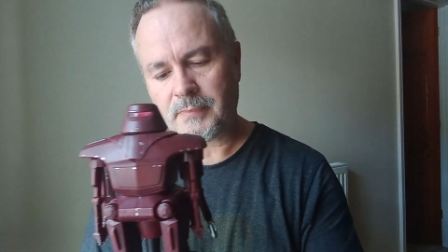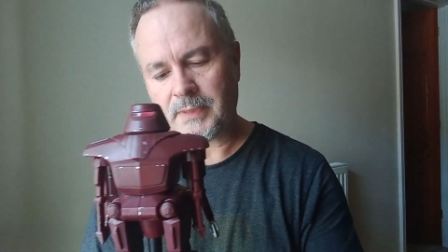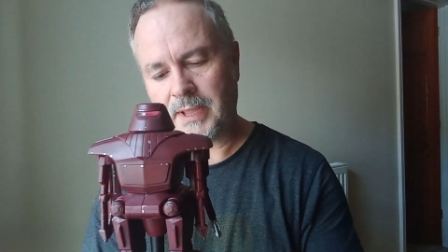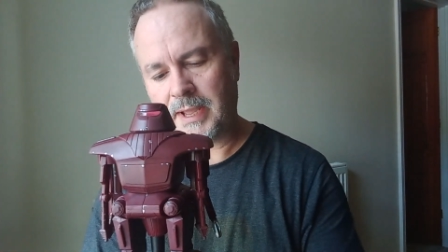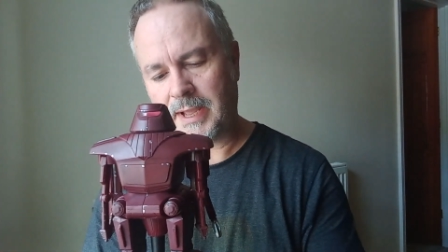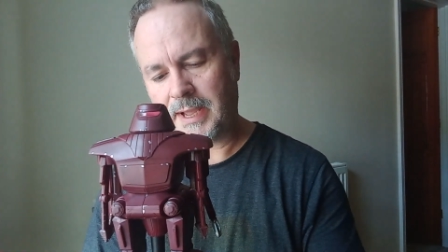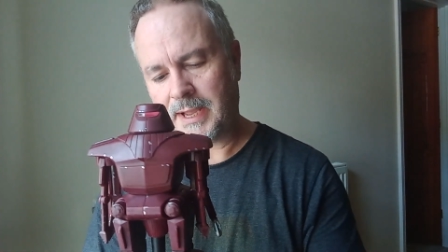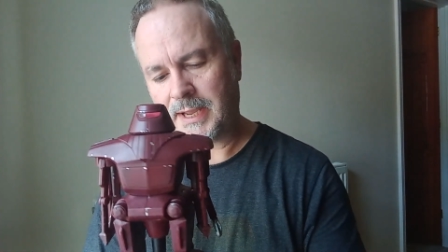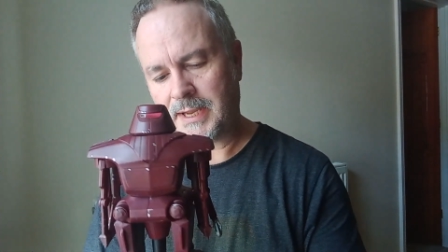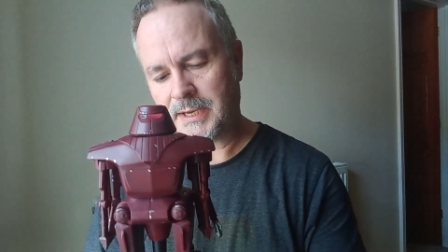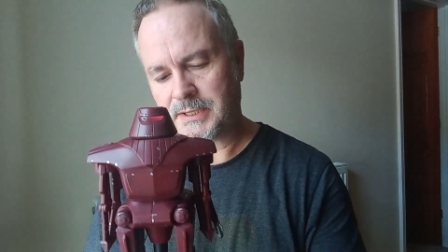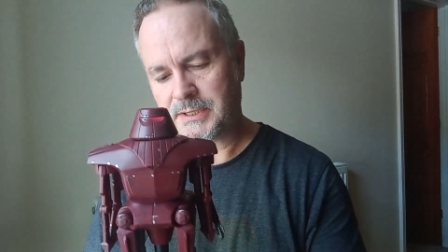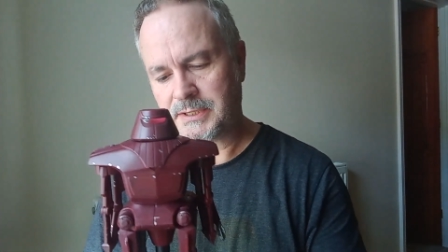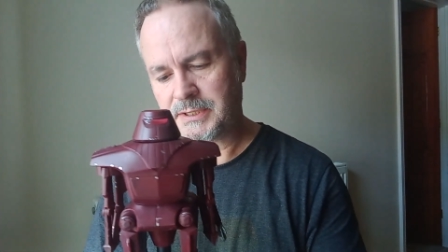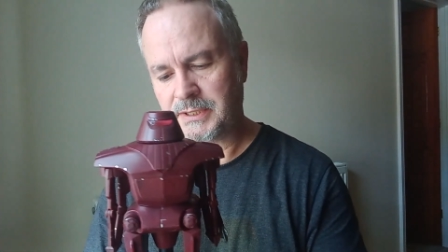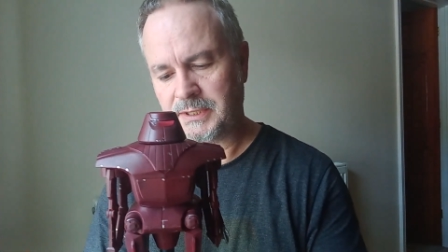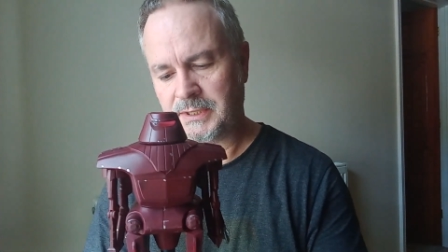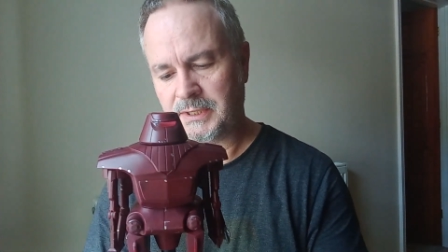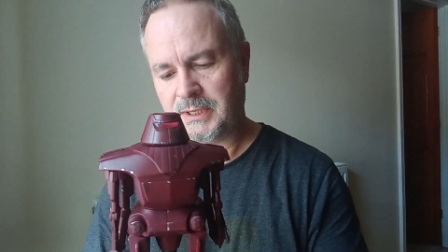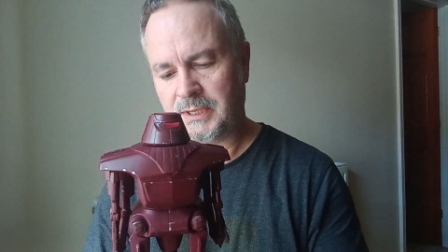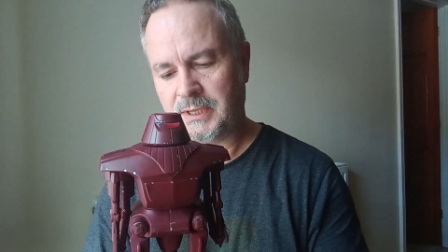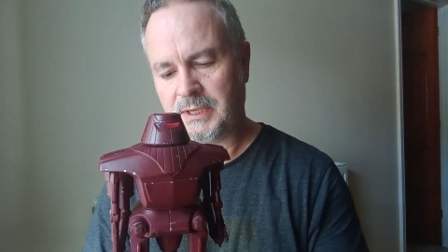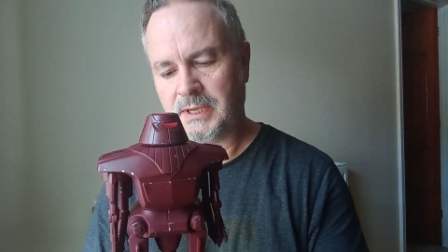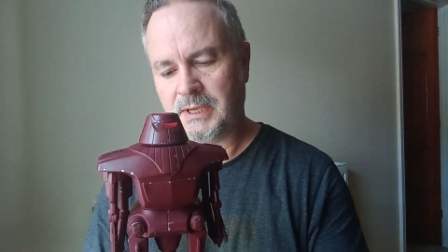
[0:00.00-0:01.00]
and
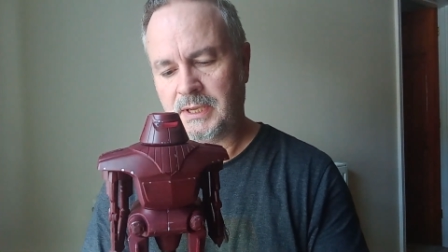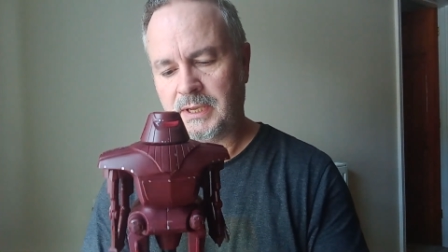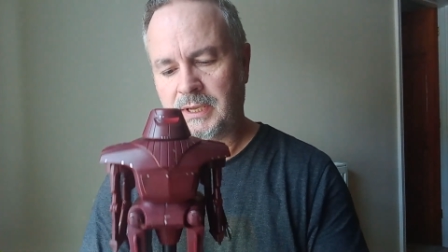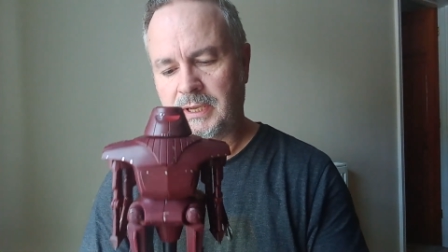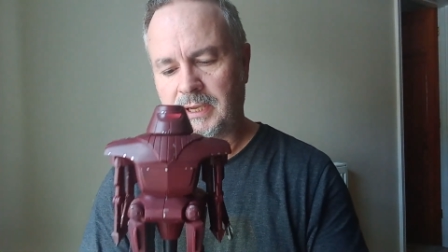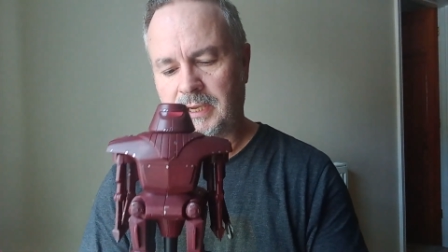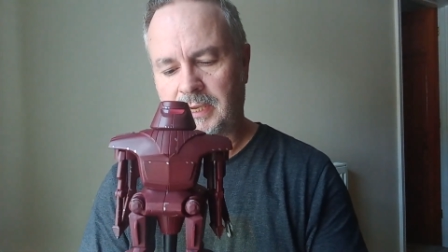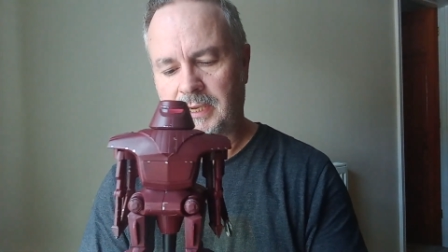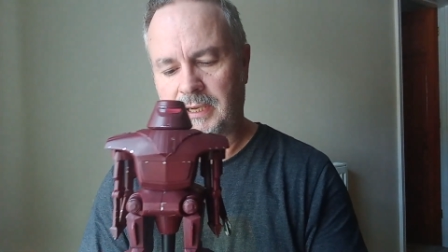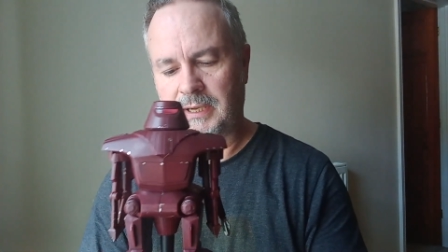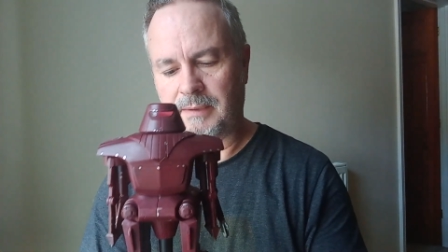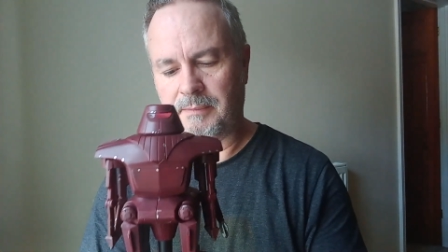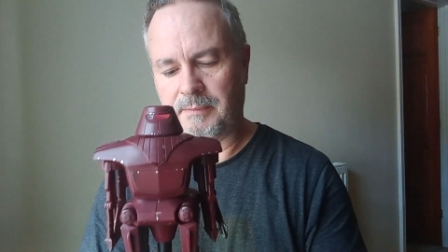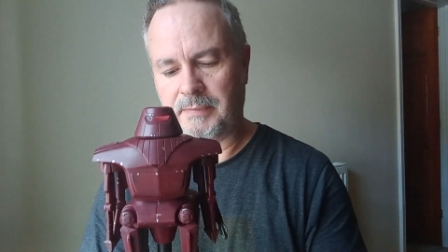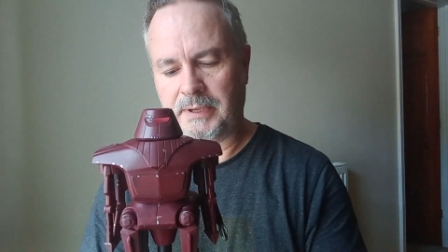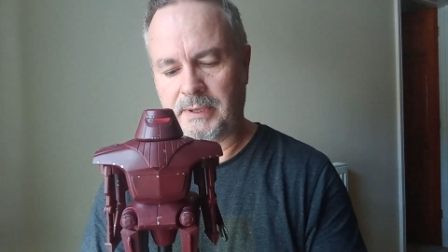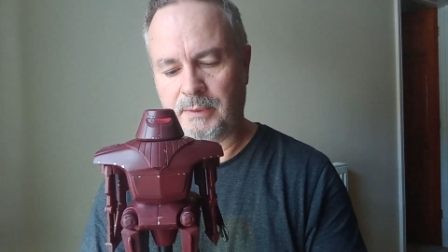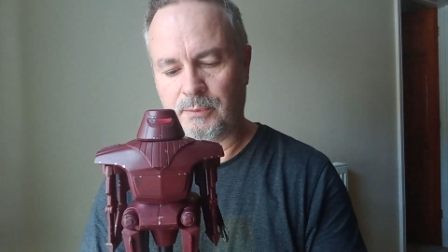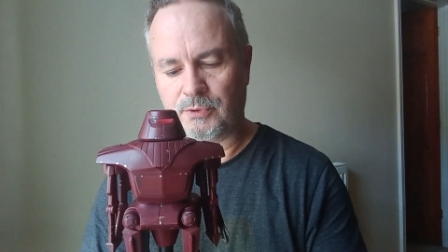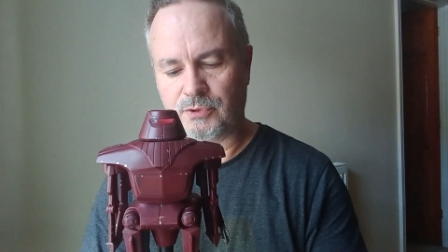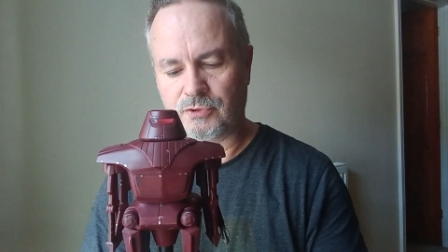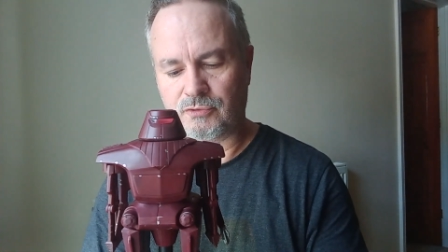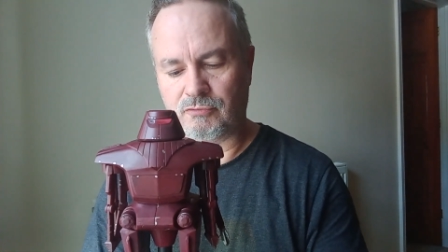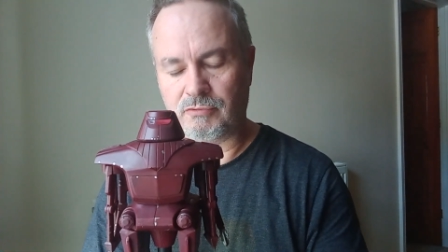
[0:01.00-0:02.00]

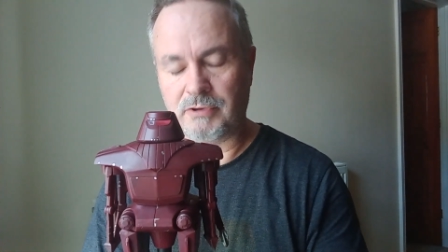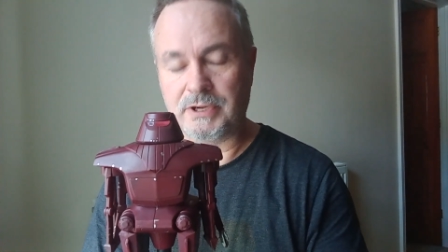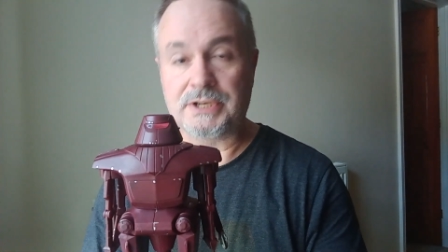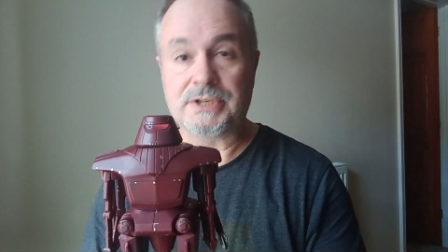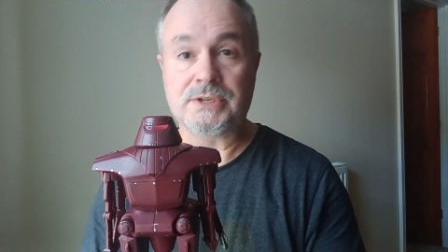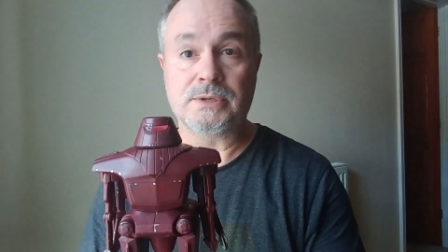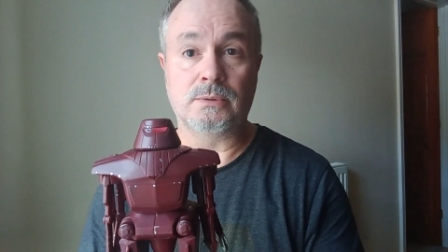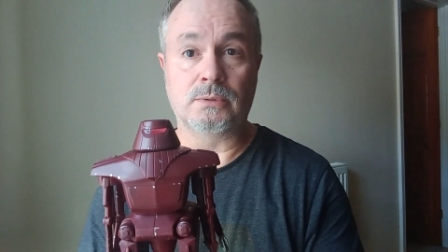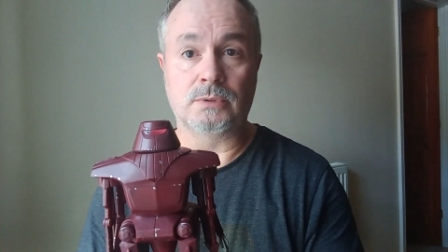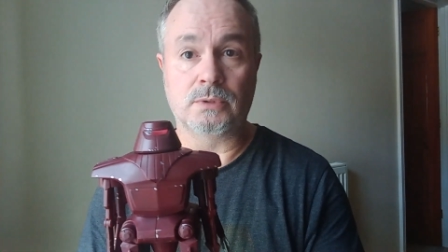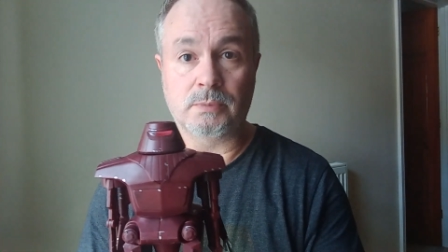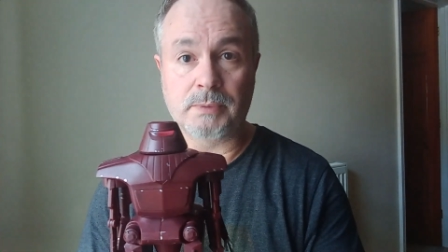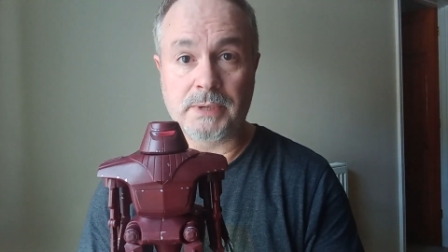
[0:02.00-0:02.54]
it was retooled